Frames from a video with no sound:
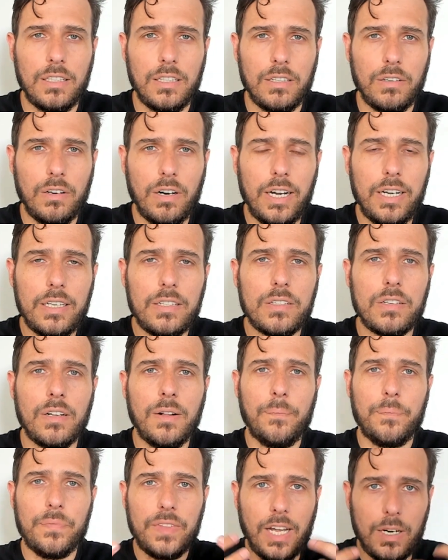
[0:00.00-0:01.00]
right,
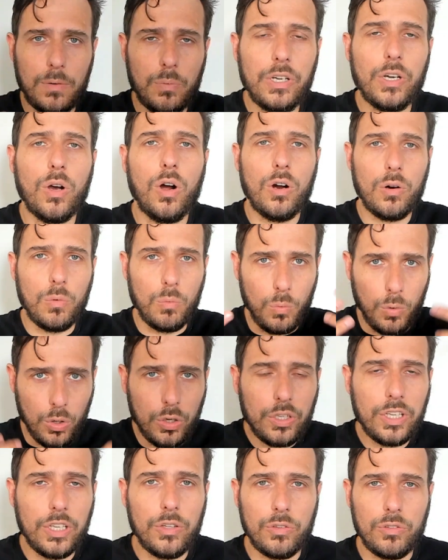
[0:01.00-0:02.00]
that we are
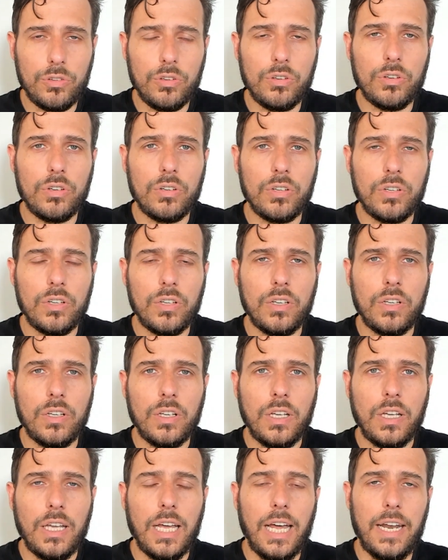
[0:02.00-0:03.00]
working through.
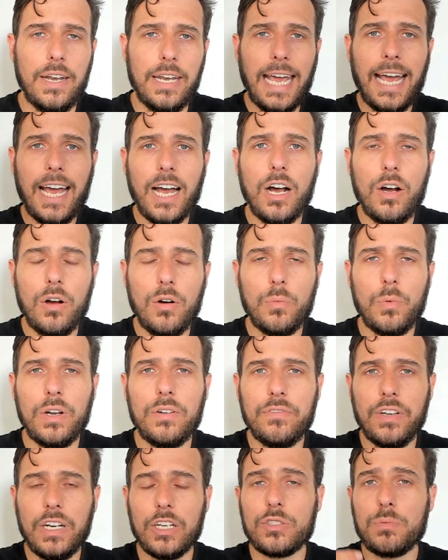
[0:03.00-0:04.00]
And now when
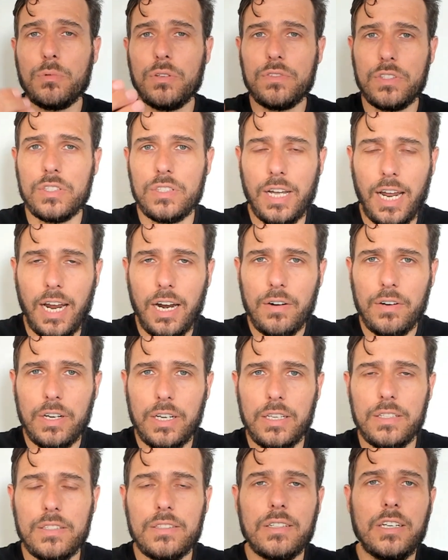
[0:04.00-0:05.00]
Venus moves into
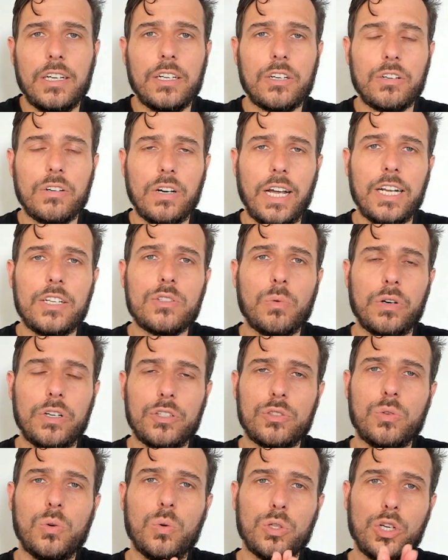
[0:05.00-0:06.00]
Aries, it creates what is
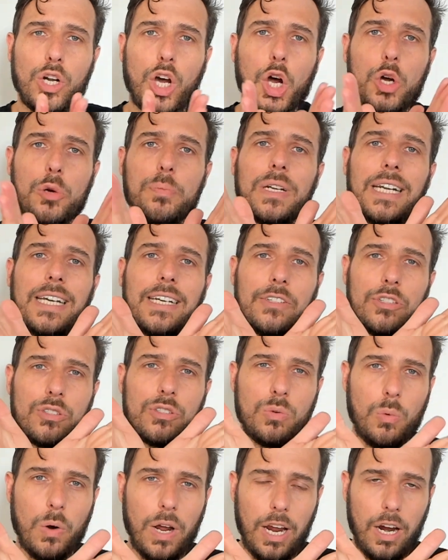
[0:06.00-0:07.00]
called an opening
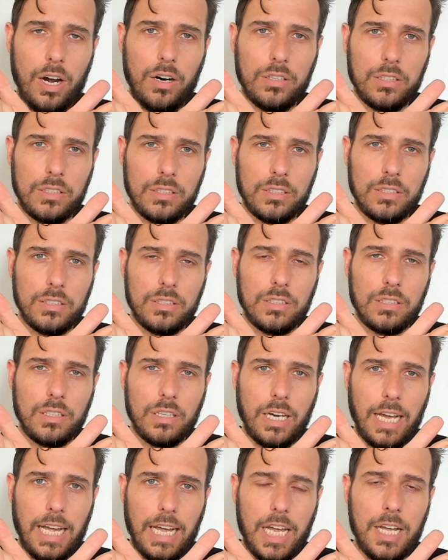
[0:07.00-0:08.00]
square,
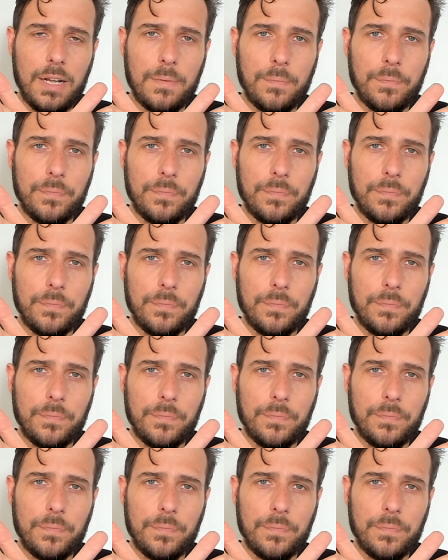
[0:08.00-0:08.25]
okay?